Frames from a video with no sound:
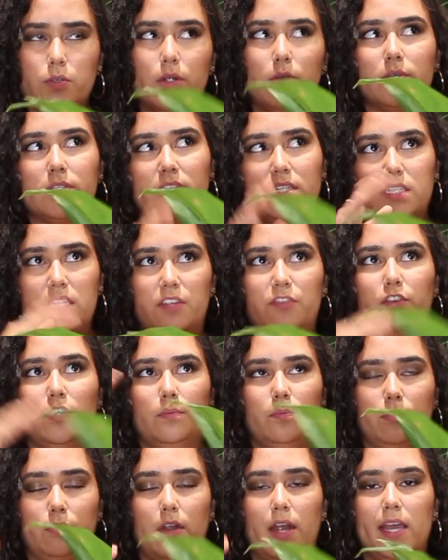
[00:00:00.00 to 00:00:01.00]
or it was a
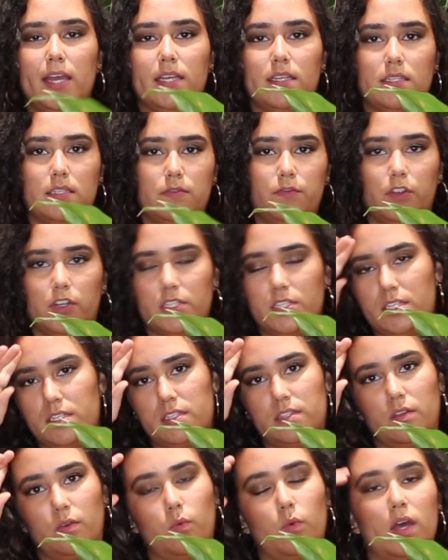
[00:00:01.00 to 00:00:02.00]
different price
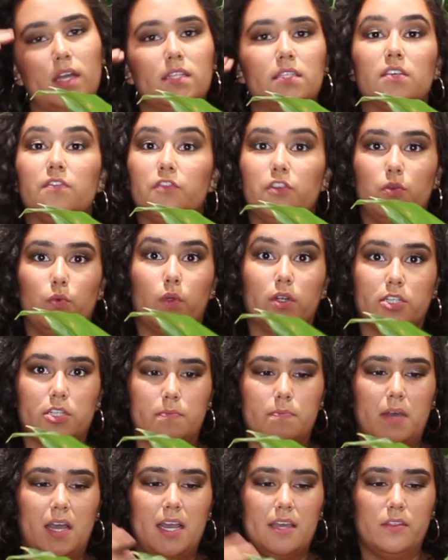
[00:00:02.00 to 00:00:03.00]
versus the ones if you were to
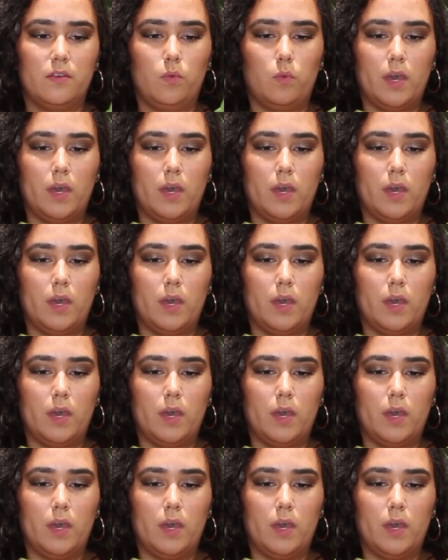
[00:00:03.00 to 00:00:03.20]
buy the